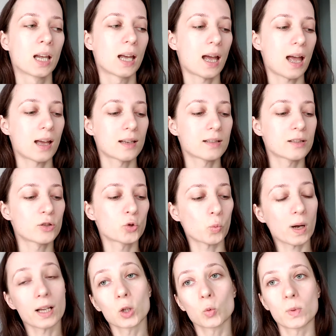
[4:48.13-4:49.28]
And
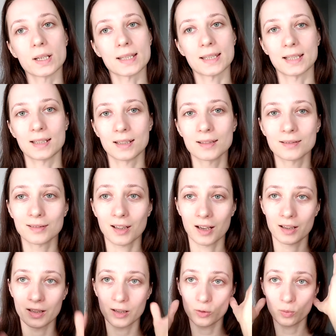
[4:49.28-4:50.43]
while we're sitting,
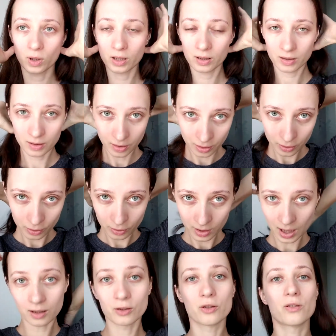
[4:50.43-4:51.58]
I wanted to
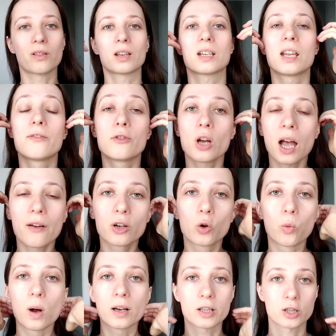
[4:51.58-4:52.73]
tell you that if you have a
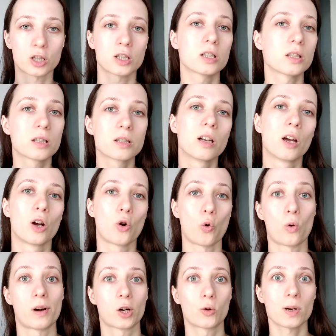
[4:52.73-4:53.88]
question
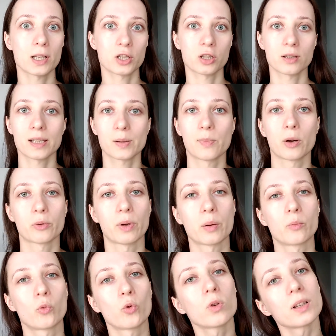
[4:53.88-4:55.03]
or questions about my
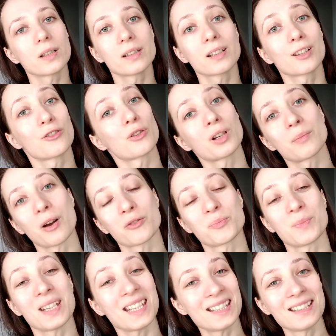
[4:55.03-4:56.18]
work or about
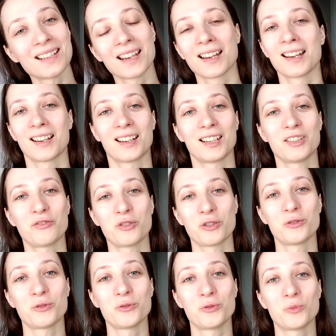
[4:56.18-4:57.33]
me, if
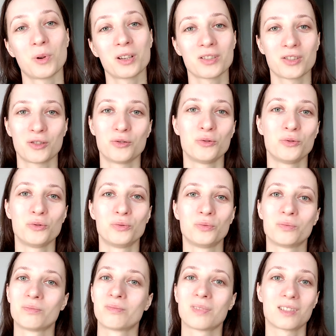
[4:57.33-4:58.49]
you want to
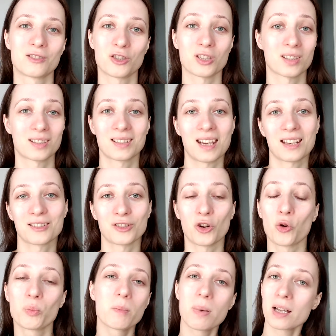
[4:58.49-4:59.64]
just get know
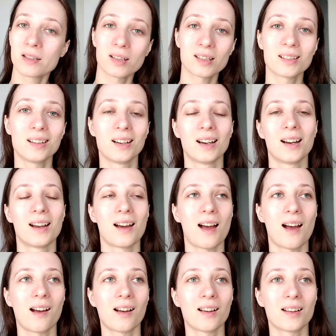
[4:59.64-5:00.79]
me better,
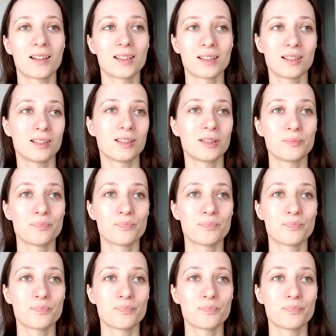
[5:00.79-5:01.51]
I